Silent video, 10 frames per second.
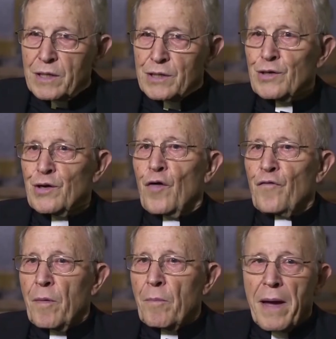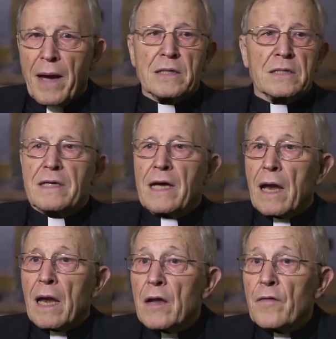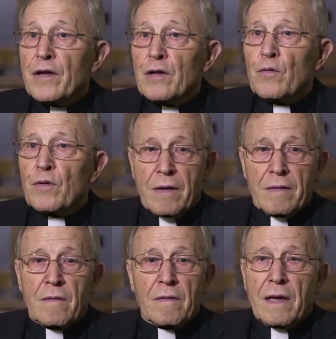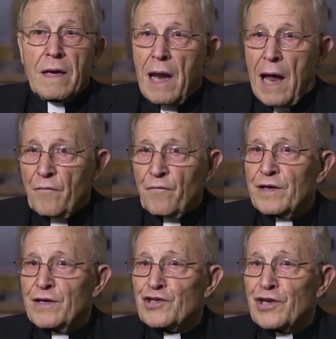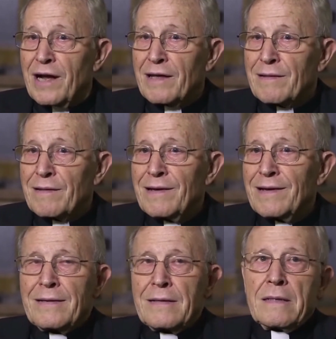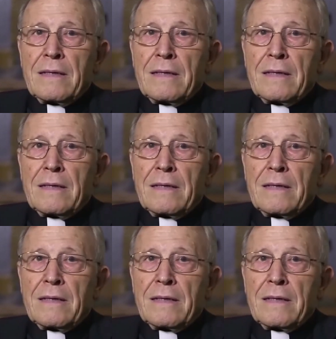bishops are not new apostles, said the German cardinal in a statement